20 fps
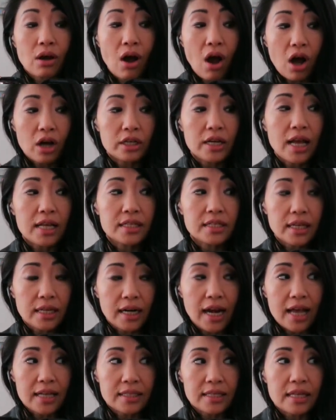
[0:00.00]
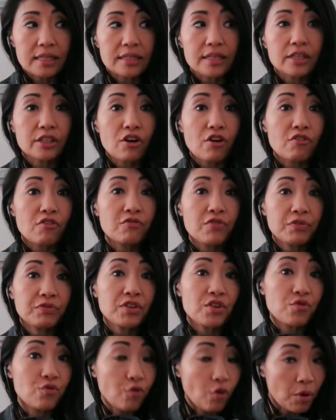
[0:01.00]
on sunglasses that are
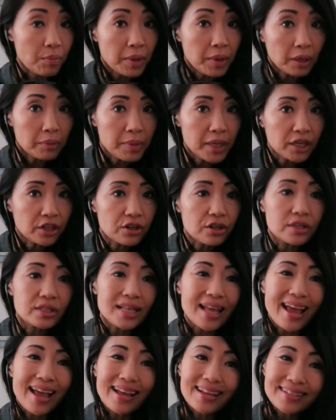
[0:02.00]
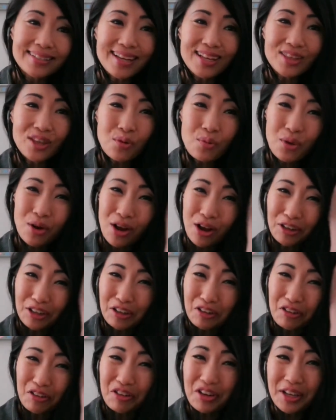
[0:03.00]
54 millimeters and they were a
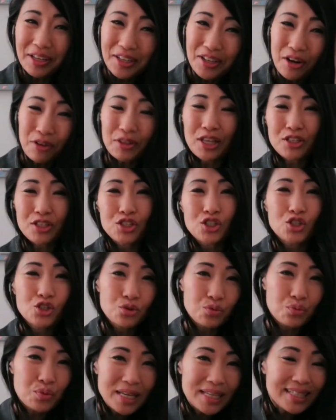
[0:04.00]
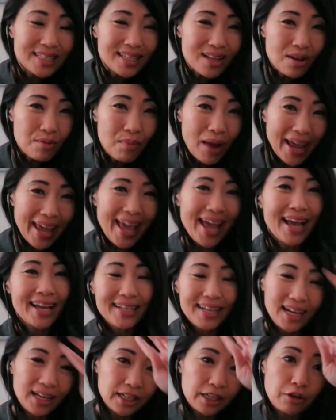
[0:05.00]
little, you know, they squeezed my
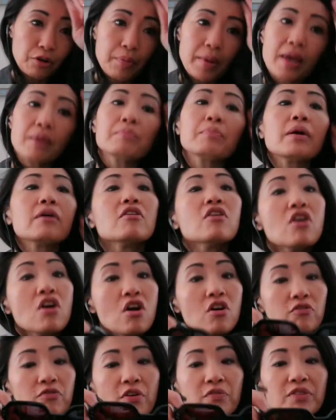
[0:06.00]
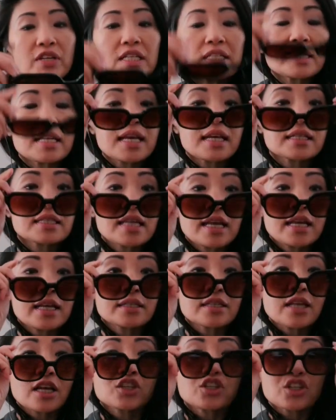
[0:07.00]
head a little bit, but 56
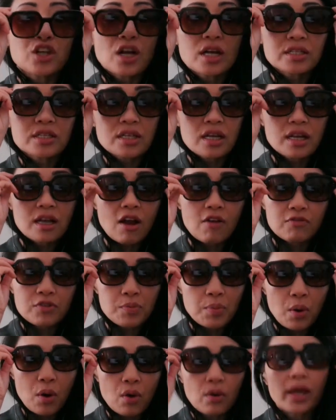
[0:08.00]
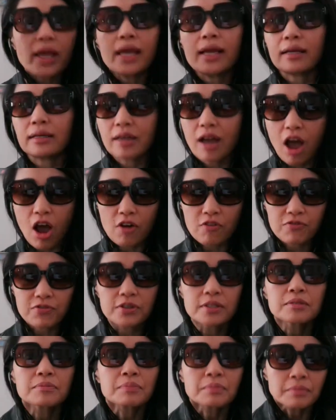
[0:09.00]
is just comfortable
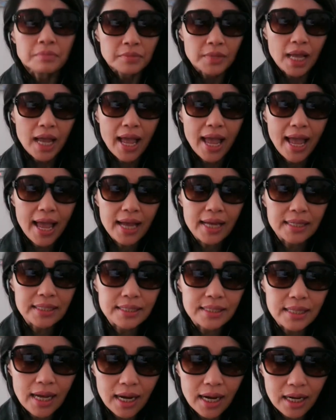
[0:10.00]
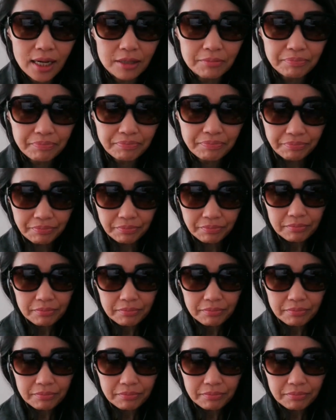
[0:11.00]
enough. And